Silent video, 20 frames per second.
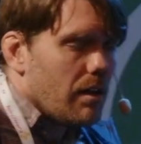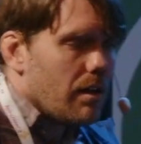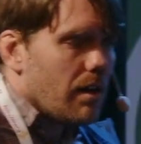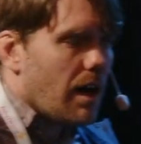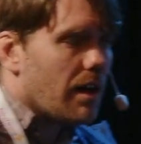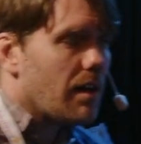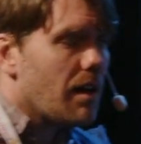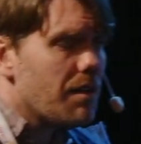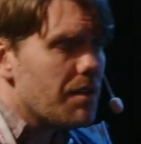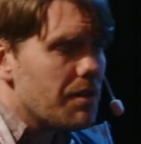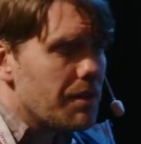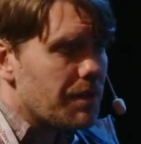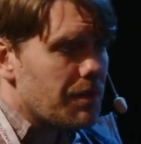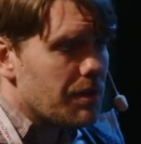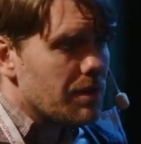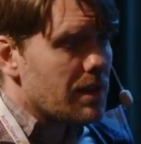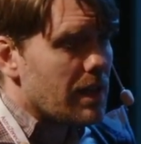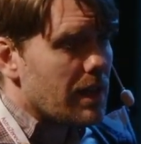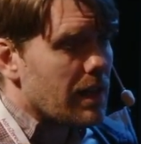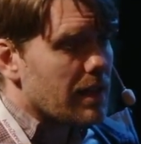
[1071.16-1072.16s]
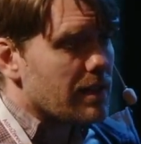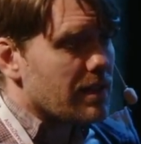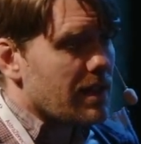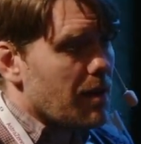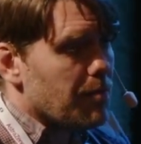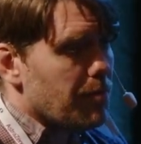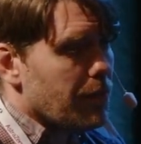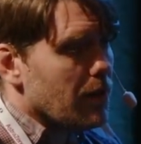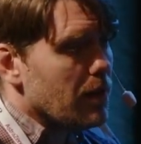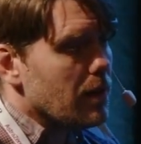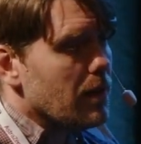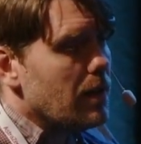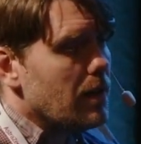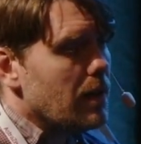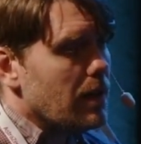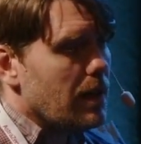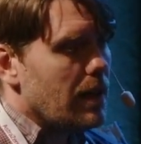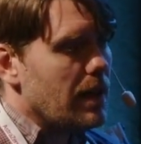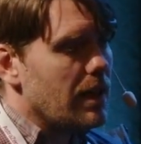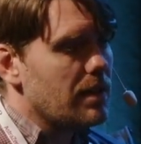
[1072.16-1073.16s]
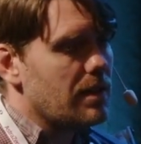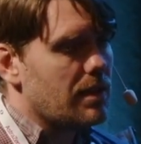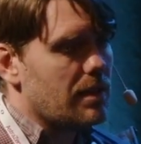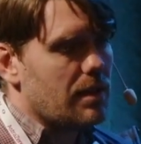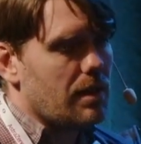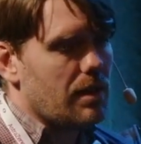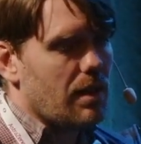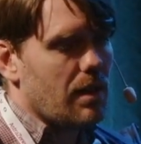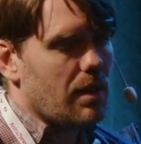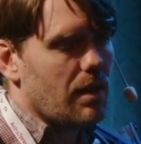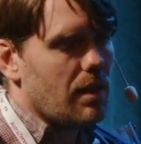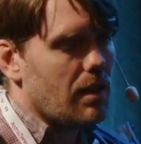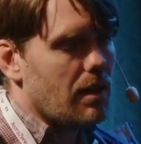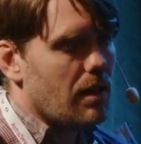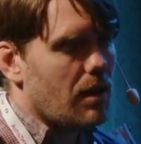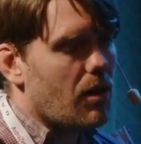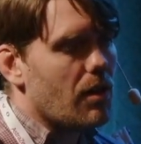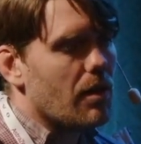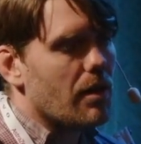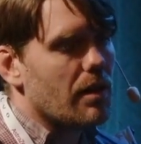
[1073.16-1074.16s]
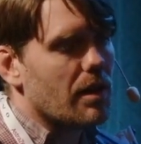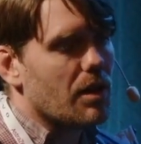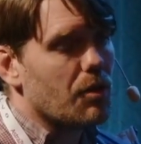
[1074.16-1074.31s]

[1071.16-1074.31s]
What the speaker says: Another interesting example are